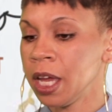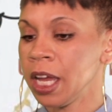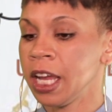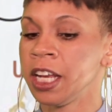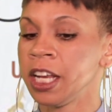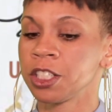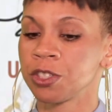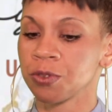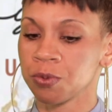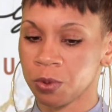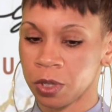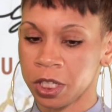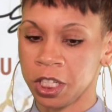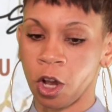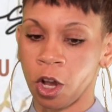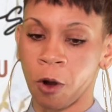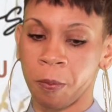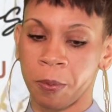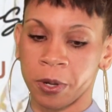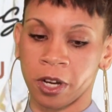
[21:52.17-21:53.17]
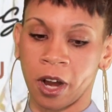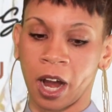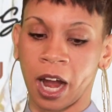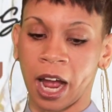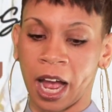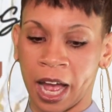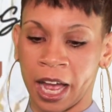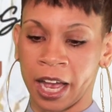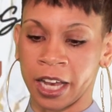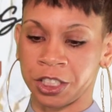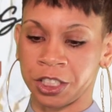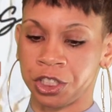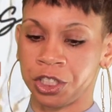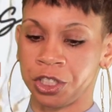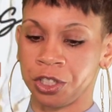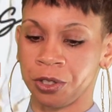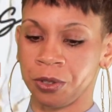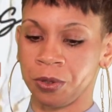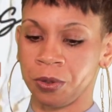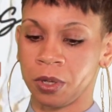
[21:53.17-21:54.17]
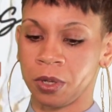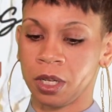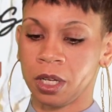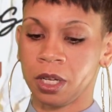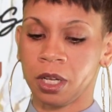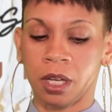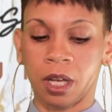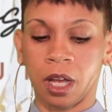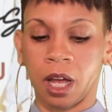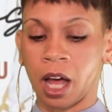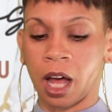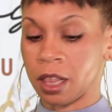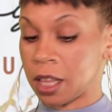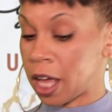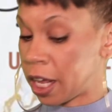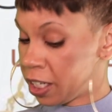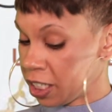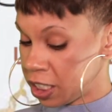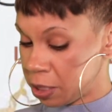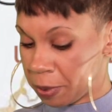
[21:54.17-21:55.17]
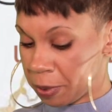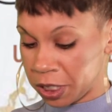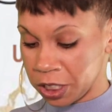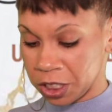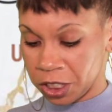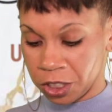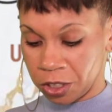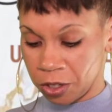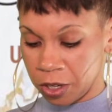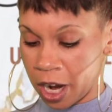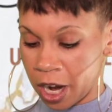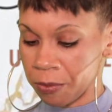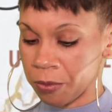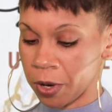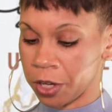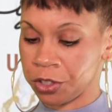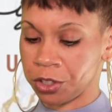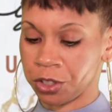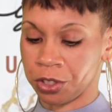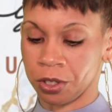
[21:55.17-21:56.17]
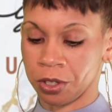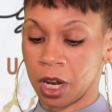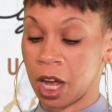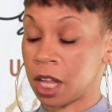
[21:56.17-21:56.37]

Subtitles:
It has really opened our eyes to a lot of these businesses are not registered.